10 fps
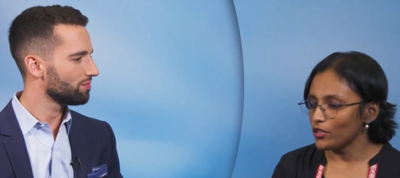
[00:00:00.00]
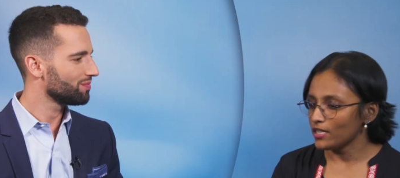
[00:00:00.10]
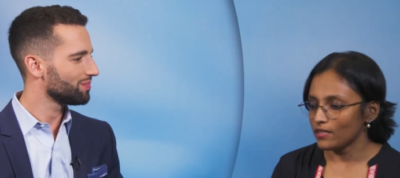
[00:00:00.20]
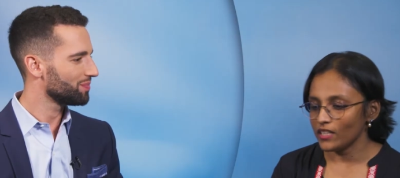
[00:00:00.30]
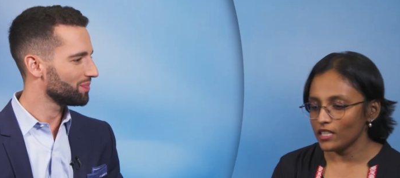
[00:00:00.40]
Speaker 1: course,
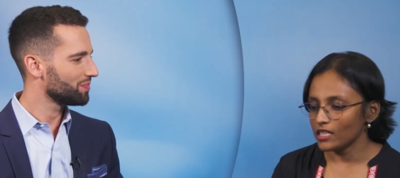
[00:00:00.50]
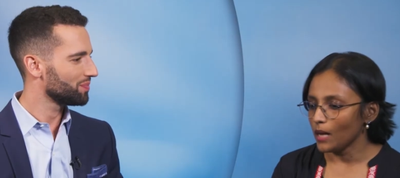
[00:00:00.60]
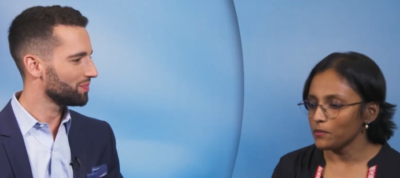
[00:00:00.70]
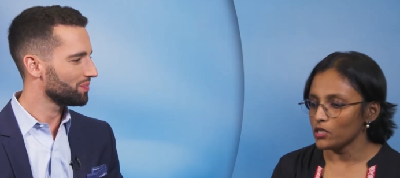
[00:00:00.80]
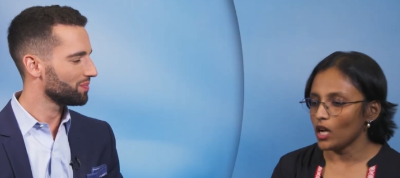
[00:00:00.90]
when it
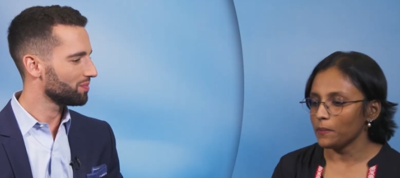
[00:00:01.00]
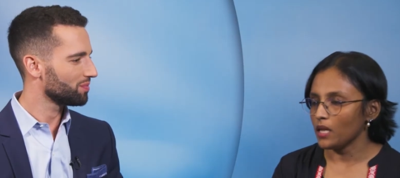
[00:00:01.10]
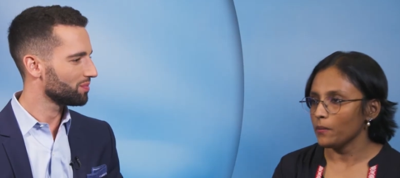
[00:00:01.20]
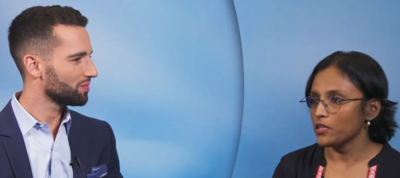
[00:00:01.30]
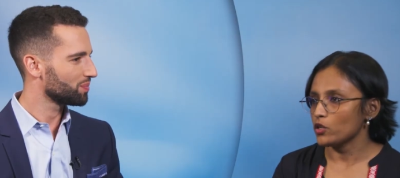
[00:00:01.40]
comes to
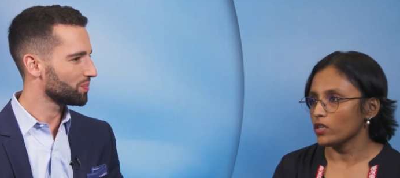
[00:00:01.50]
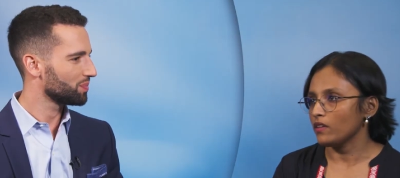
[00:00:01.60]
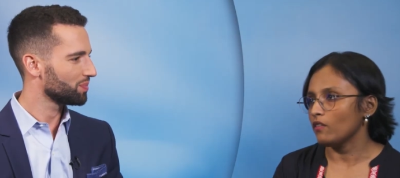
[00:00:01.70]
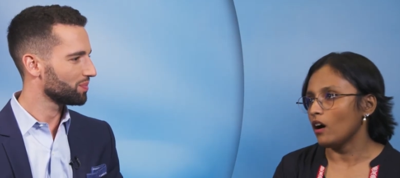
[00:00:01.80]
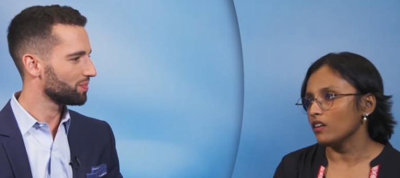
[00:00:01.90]
optometry,
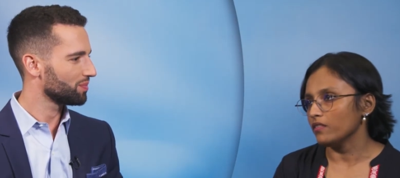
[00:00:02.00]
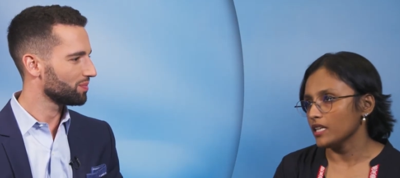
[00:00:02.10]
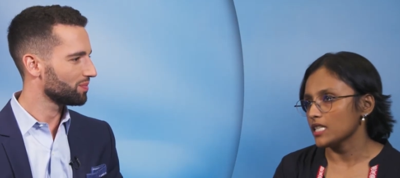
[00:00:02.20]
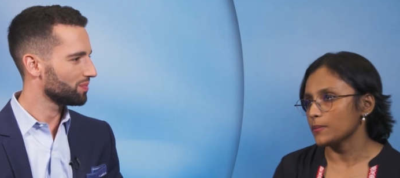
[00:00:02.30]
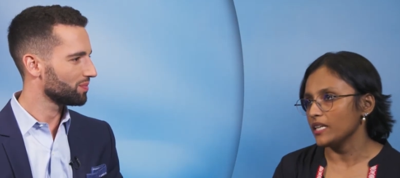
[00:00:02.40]
we've
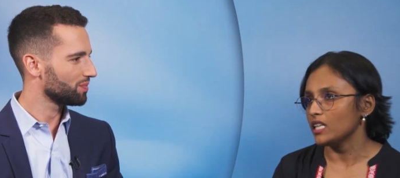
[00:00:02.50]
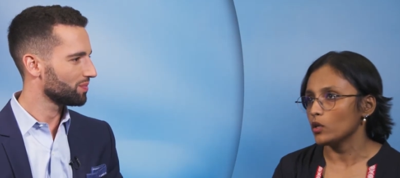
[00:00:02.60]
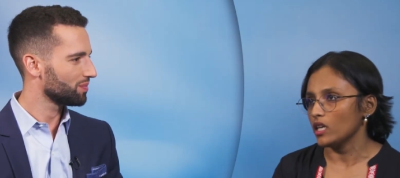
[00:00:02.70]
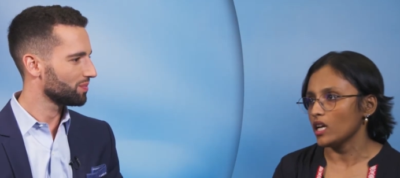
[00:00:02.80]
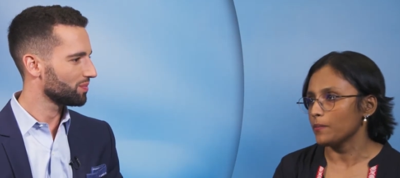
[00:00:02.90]
always been
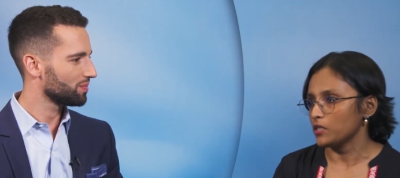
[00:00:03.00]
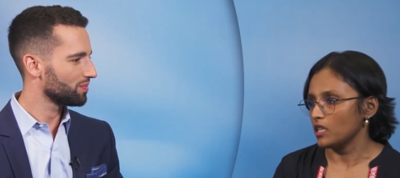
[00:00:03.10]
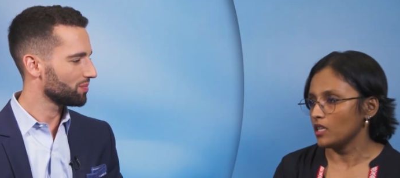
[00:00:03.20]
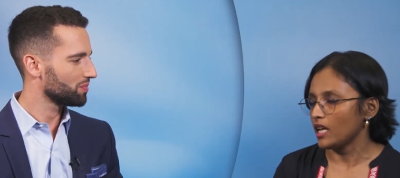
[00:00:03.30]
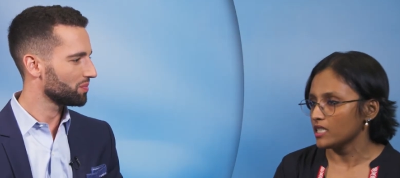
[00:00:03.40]
looking up to the
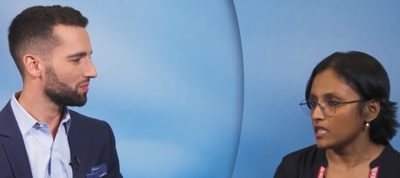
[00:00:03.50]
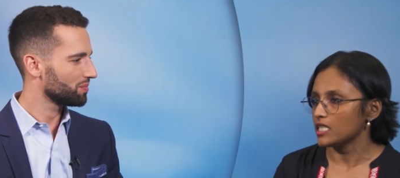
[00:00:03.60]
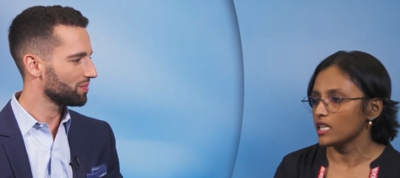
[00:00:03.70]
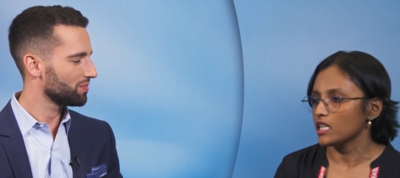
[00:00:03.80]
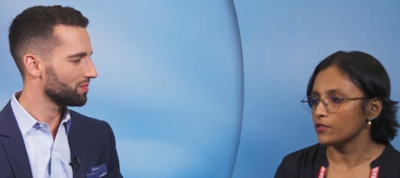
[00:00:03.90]
United
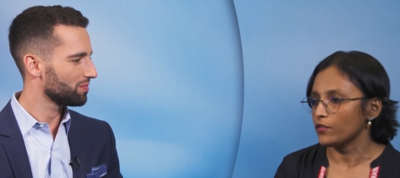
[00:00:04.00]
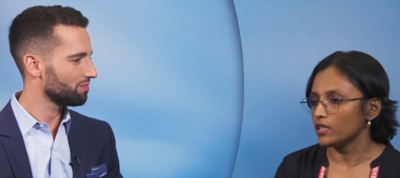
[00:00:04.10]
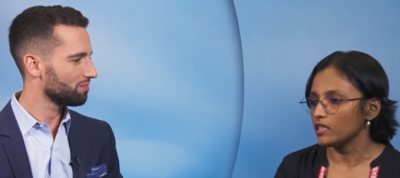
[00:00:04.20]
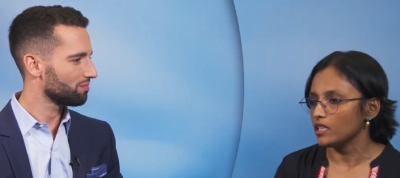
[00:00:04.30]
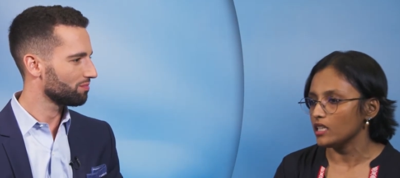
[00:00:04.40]
States
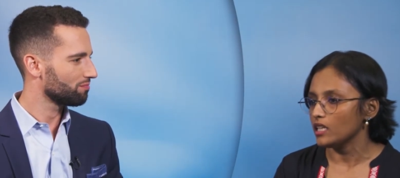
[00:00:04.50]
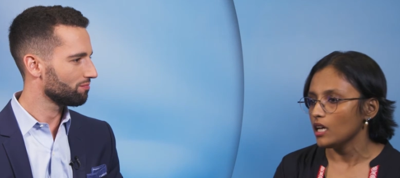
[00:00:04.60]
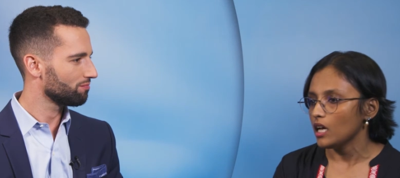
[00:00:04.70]
for the